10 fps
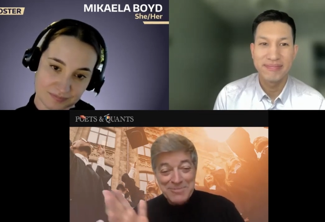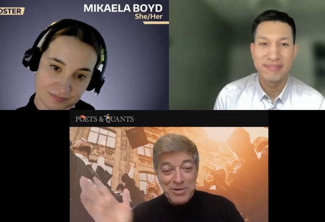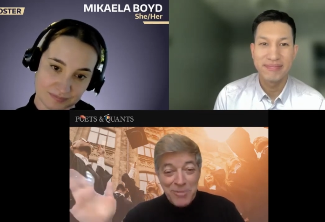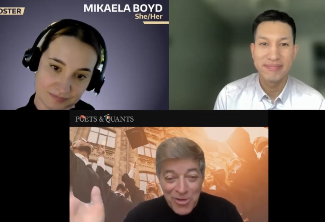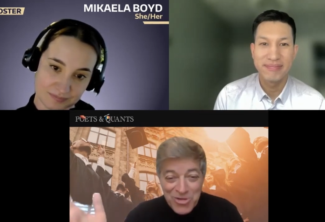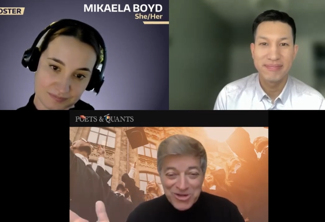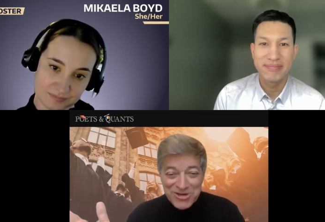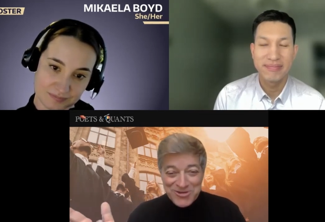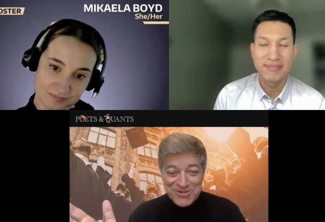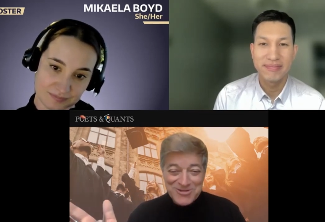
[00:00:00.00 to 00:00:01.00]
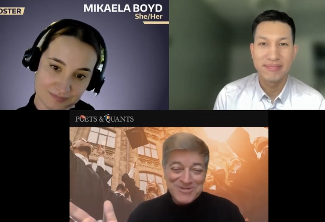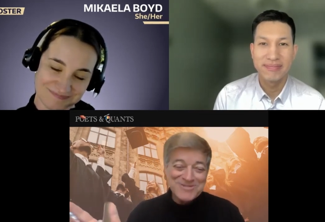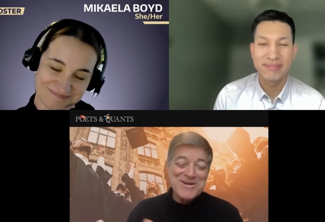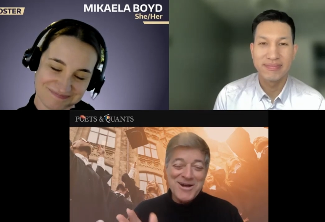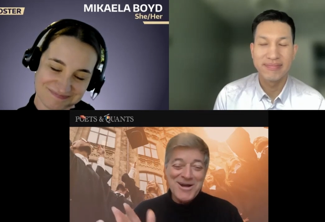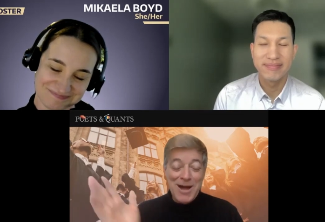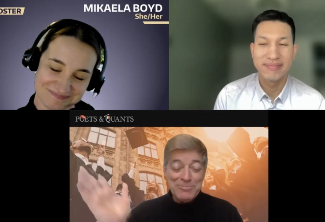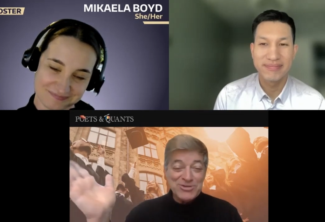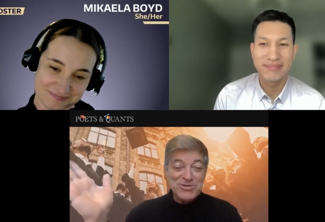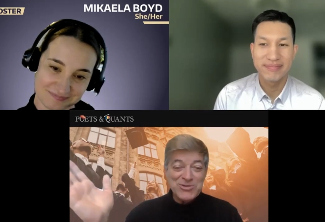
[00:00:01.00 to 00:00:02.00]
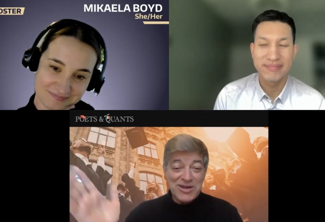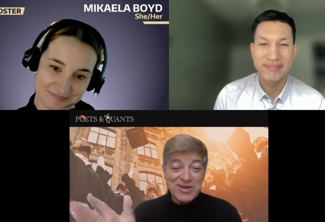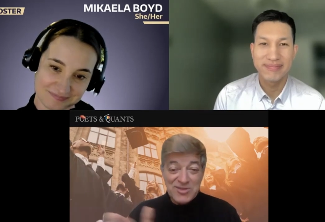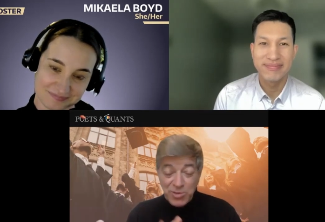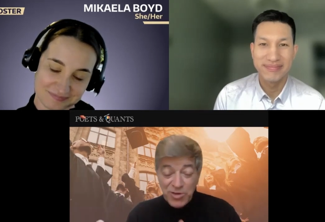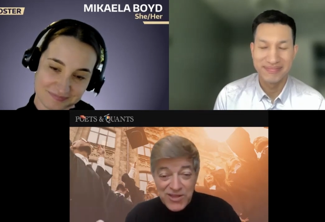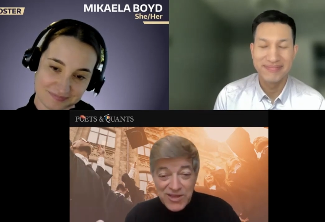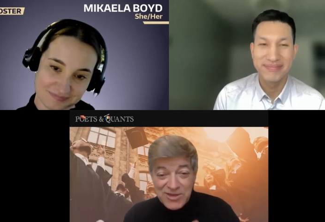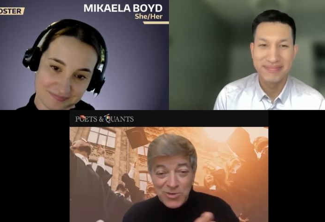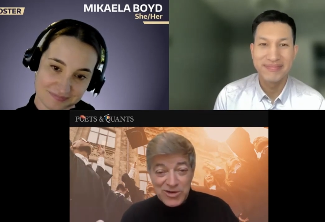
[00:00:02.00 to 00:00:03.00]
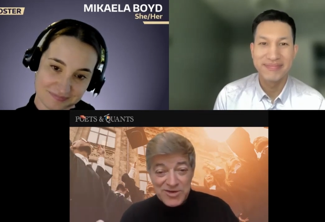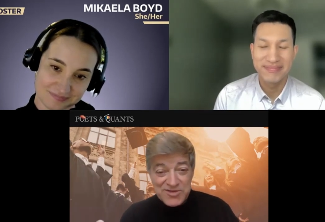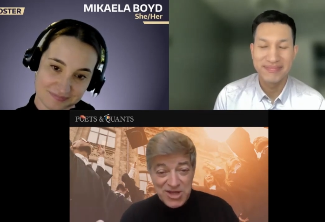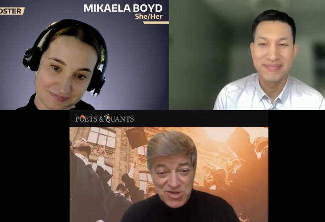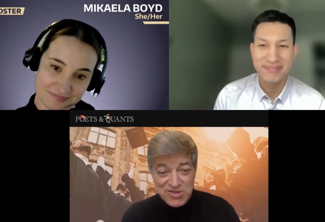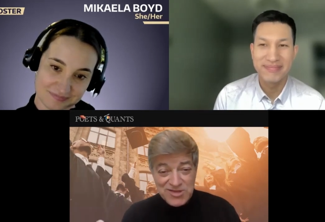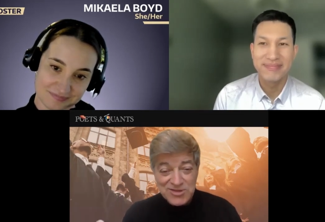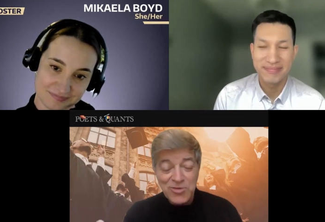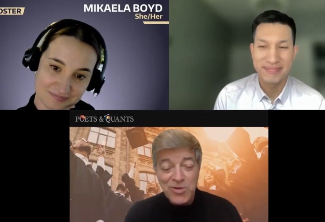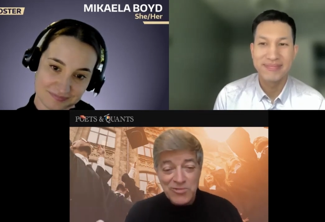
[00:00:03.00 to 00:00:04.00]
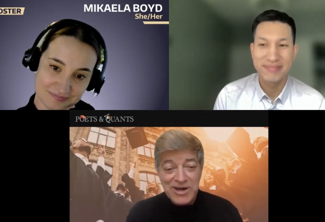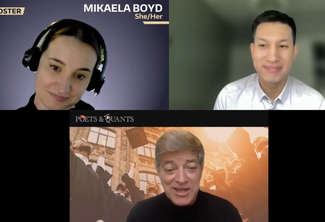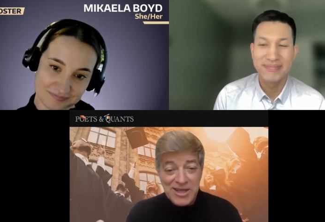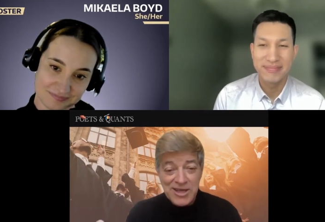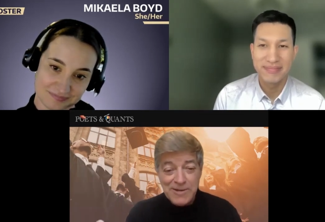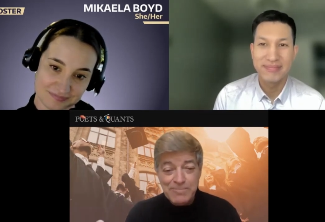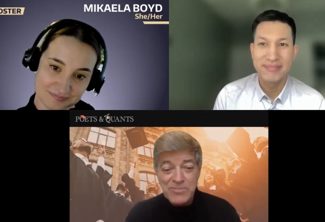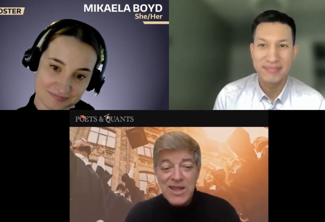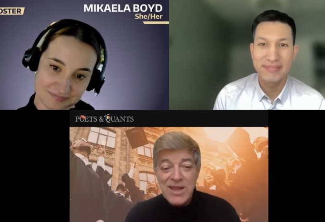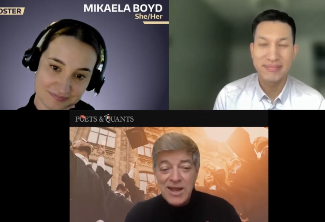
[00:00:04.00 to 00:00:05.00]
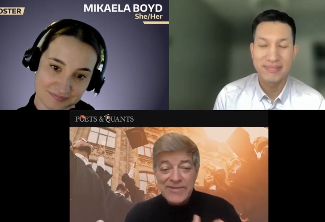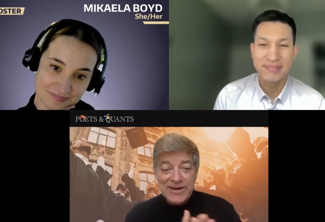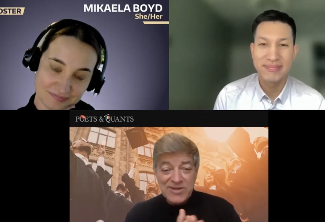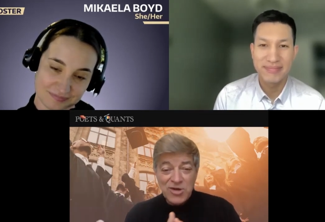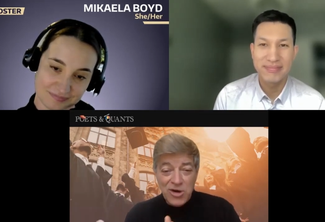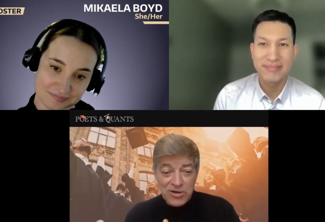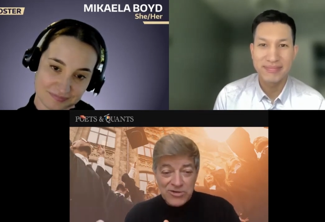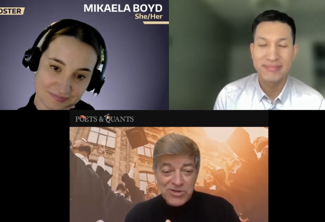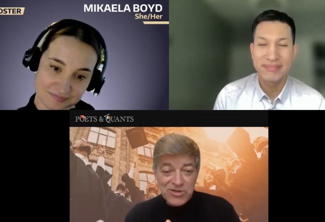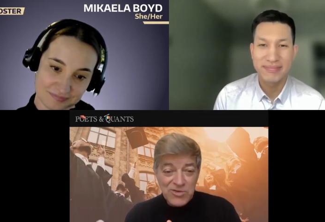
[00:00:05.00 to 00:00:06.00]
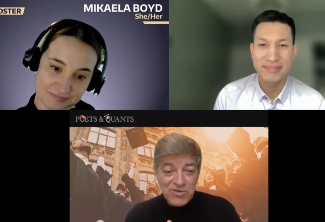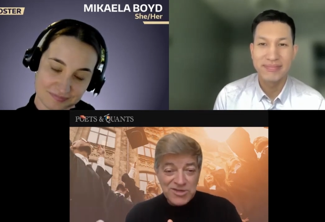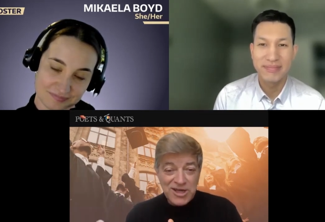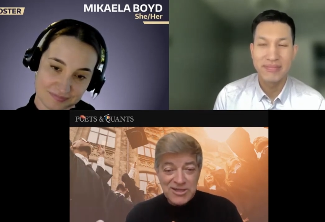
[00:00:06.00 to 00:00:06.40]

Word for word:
Speaker 1: promotional opportunities within the organizations that they're already in, and that it's harder to use an